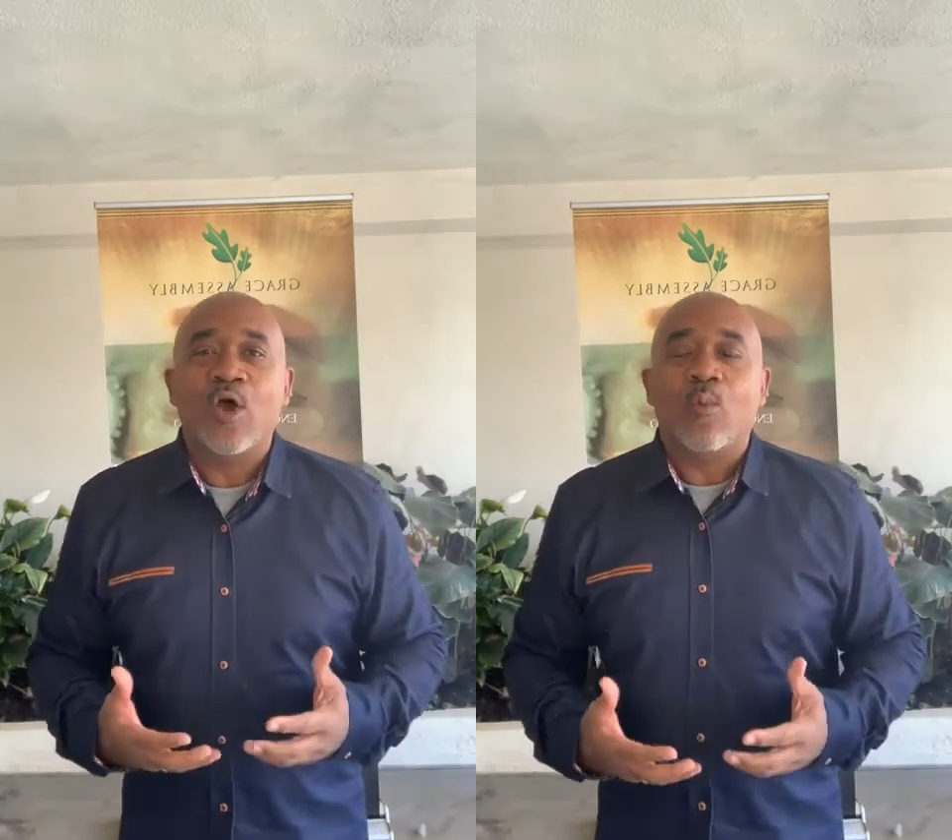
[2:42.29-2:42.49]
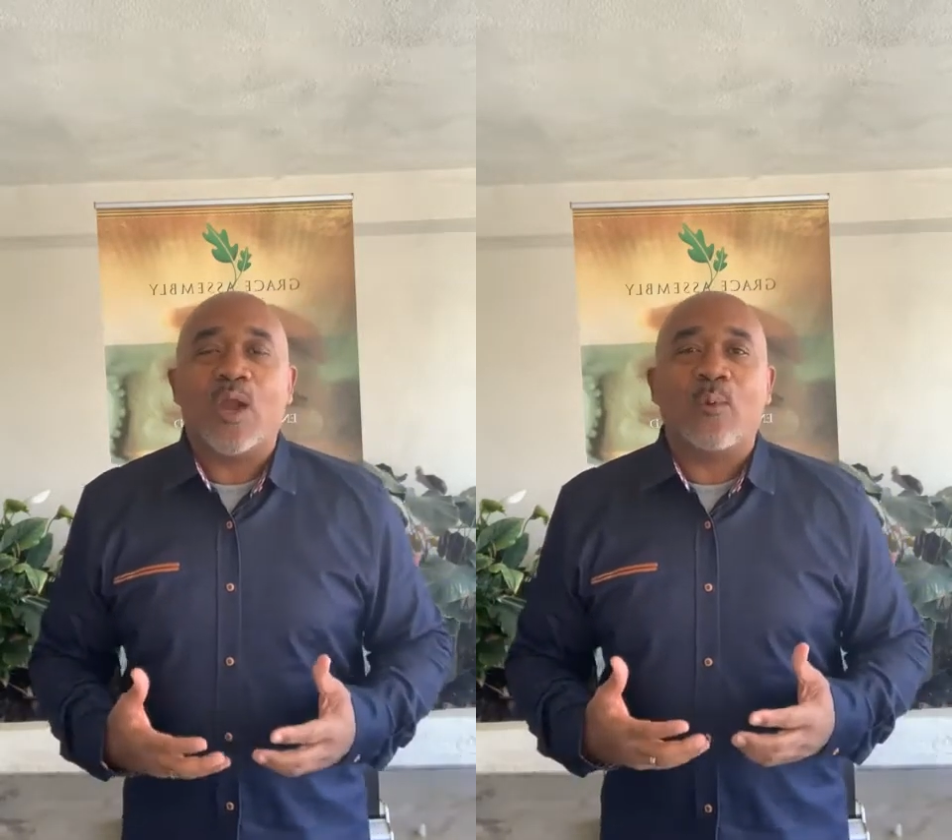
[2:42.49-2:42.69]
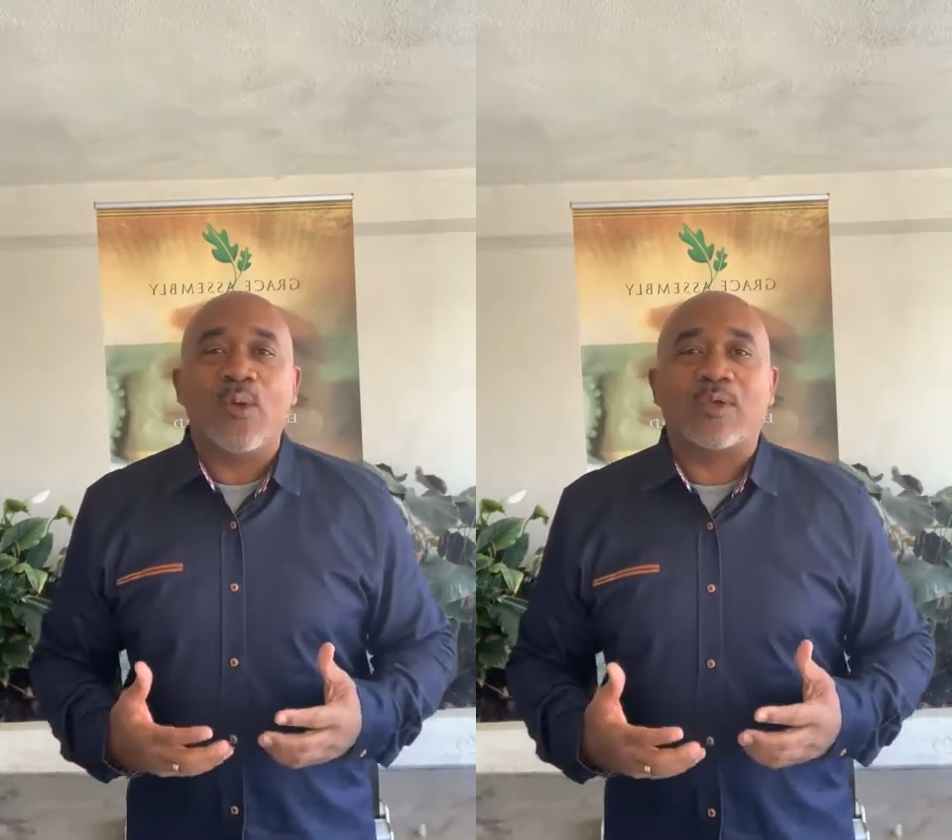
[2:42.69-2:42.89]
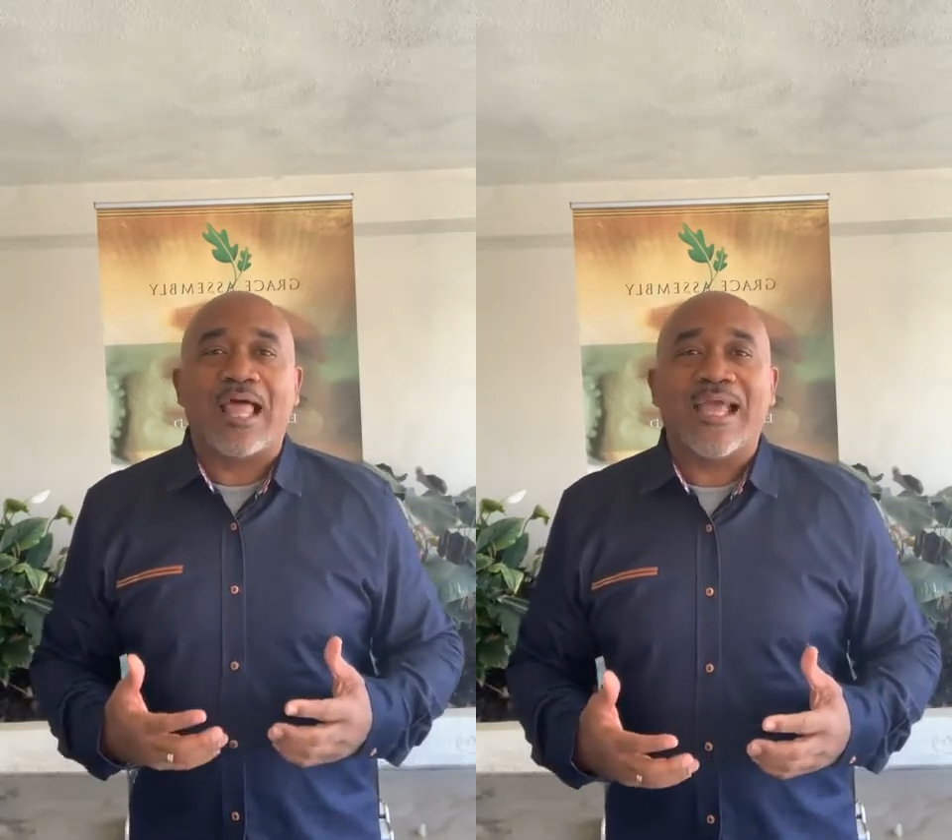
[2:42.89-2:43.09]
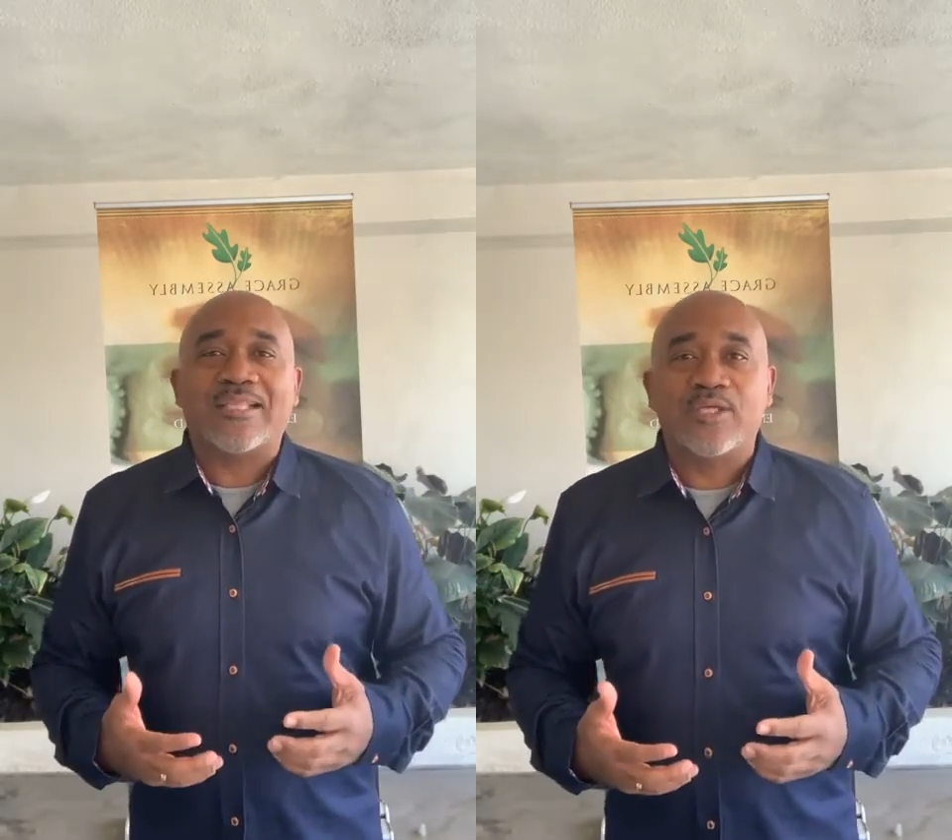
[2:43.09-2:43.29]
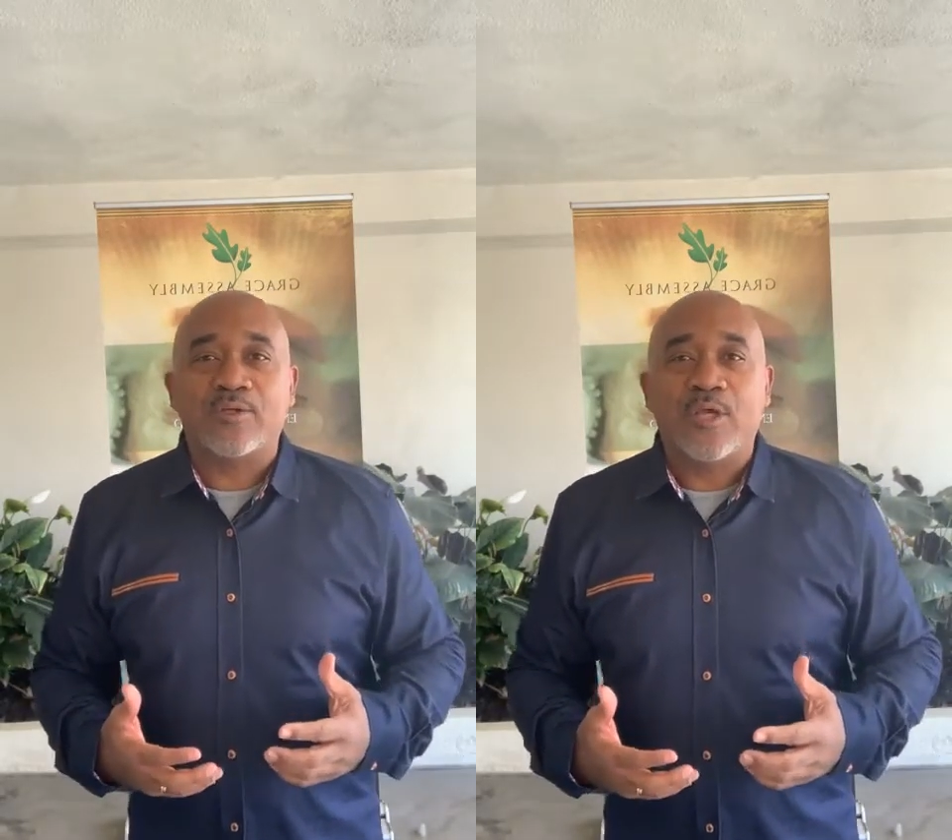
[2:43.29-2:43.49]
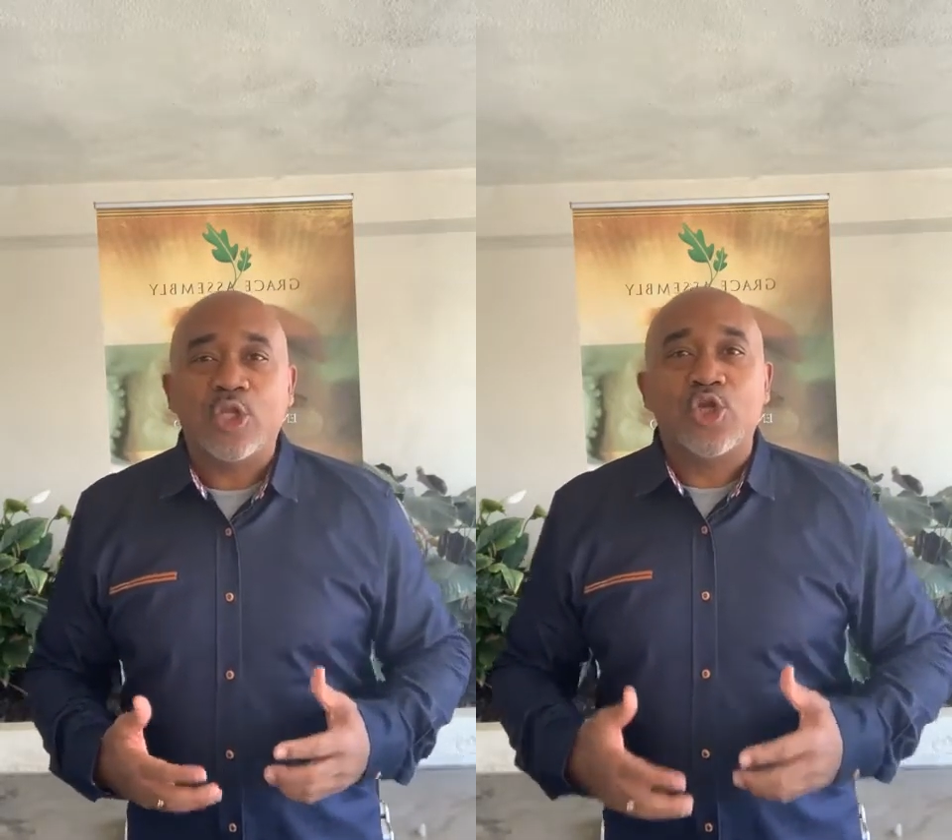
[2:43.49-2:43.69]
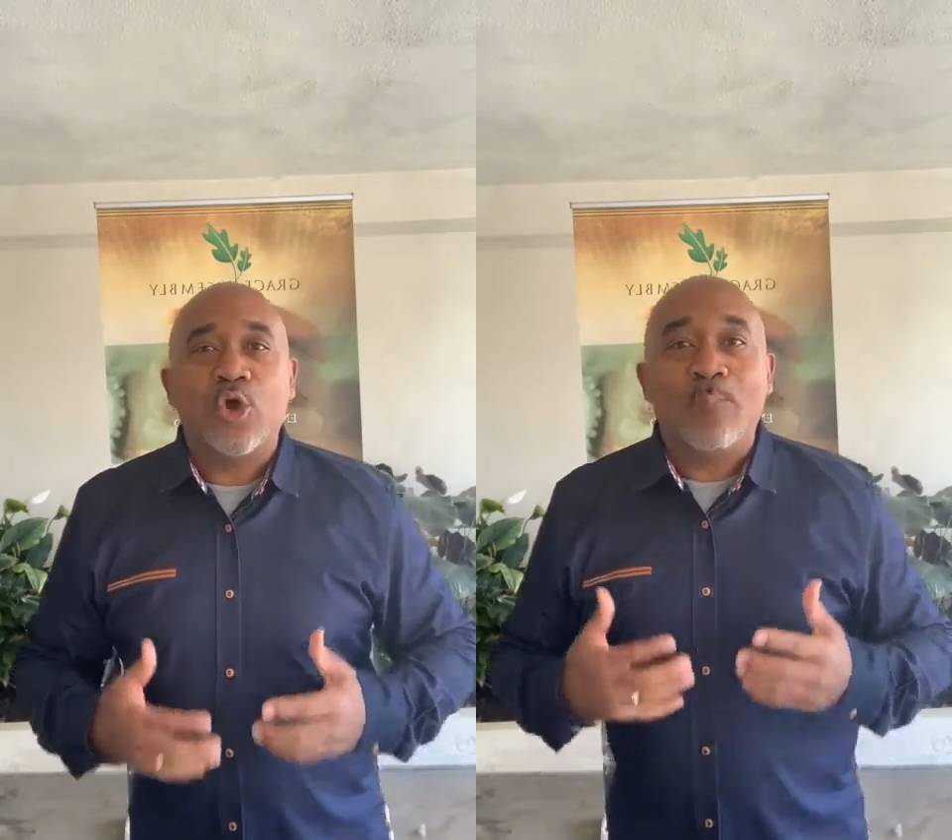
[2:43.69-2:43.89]
where we would like to
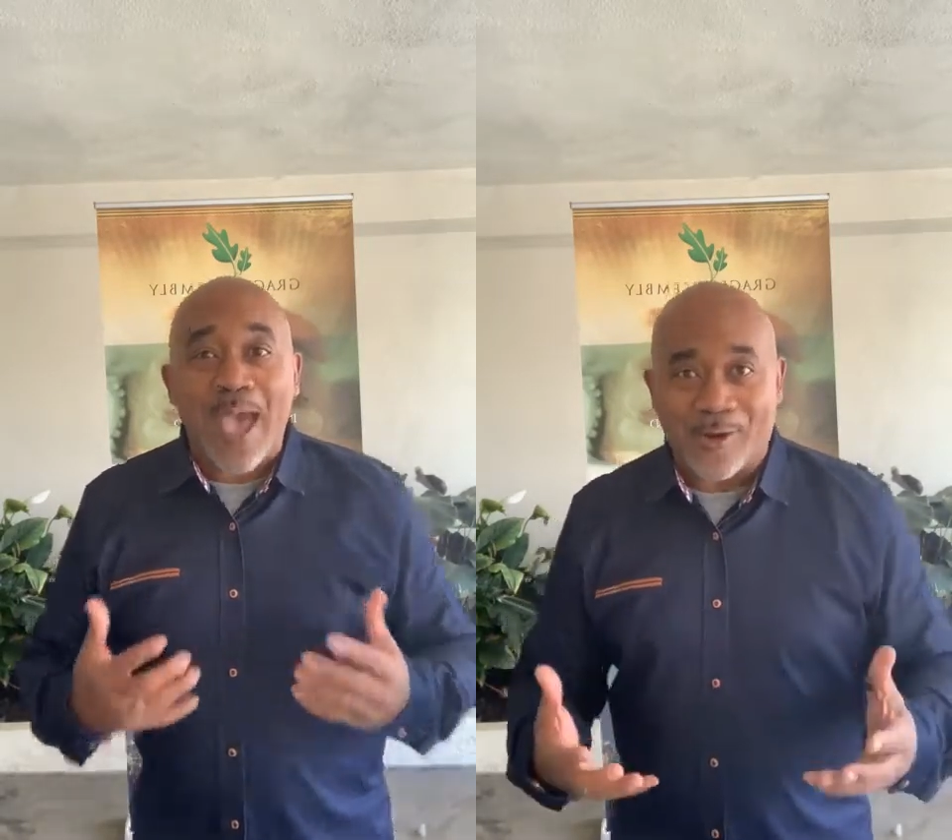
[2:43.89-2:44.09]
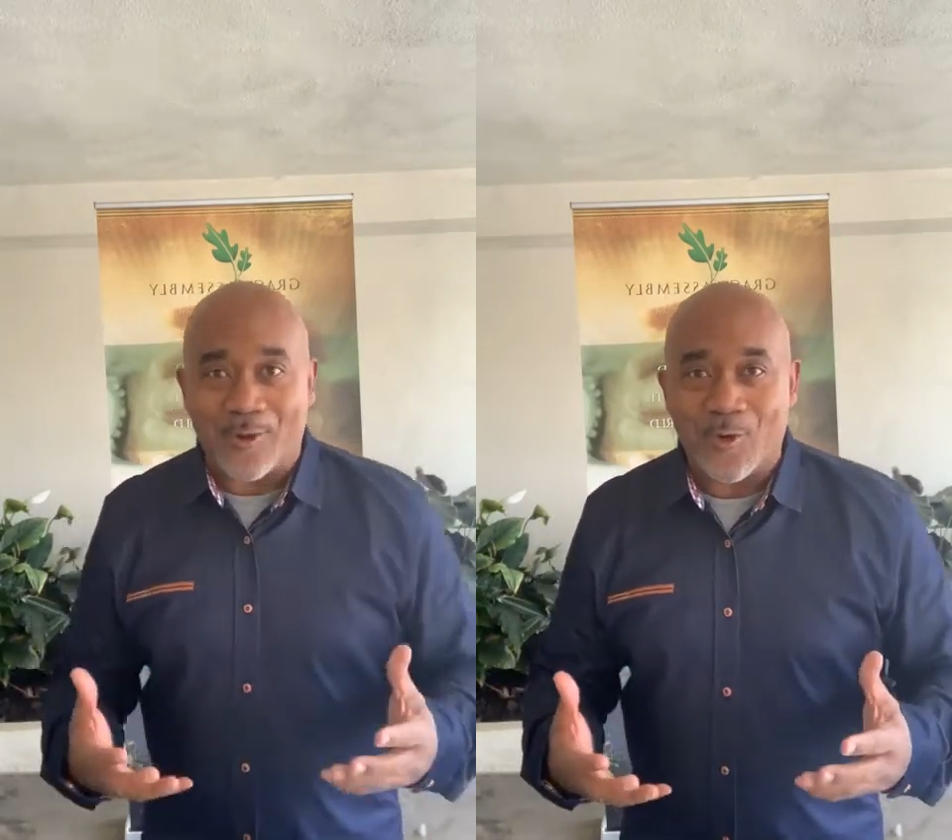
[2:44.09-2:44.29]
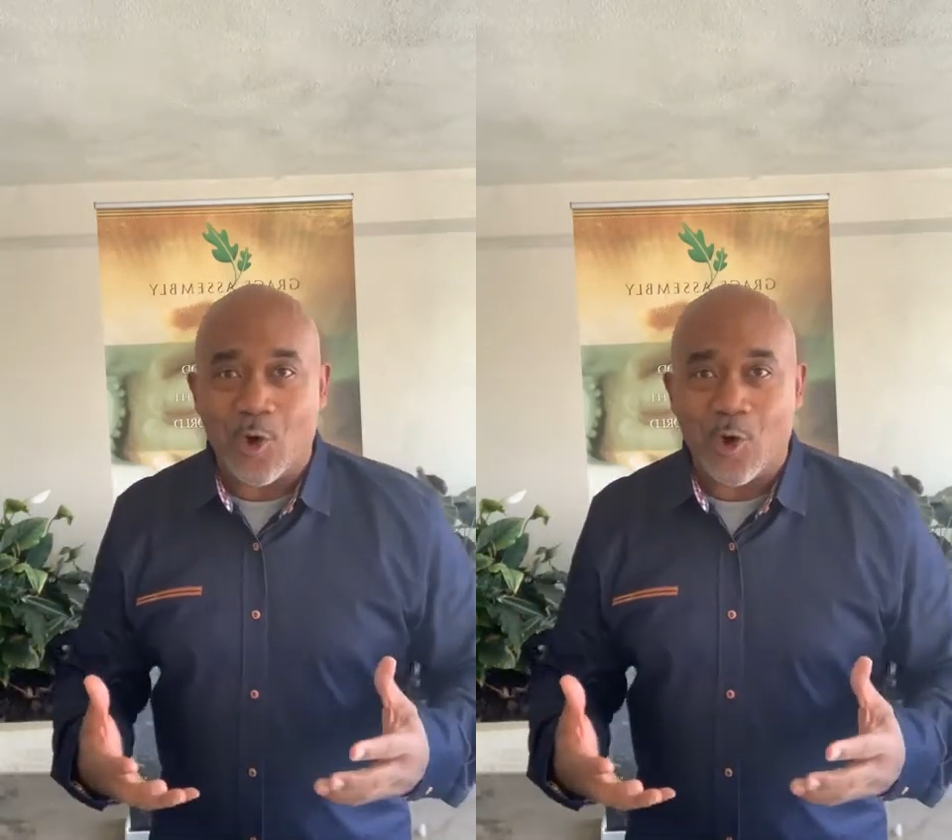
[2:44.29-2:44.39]
do better,